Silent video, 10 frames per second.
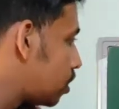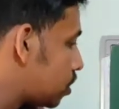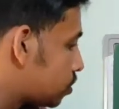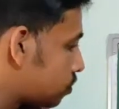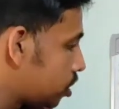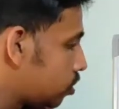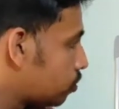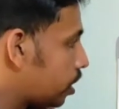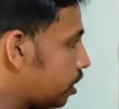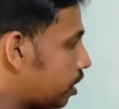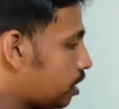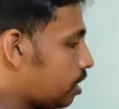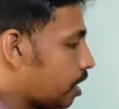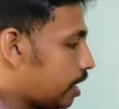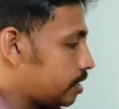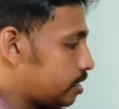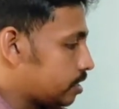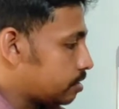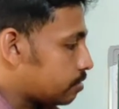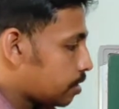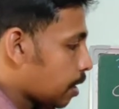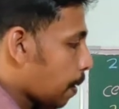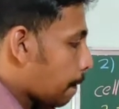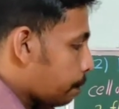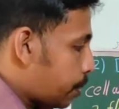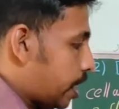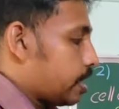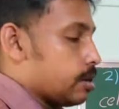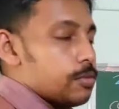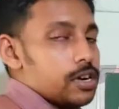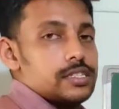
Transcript: So the euglena and Paranema,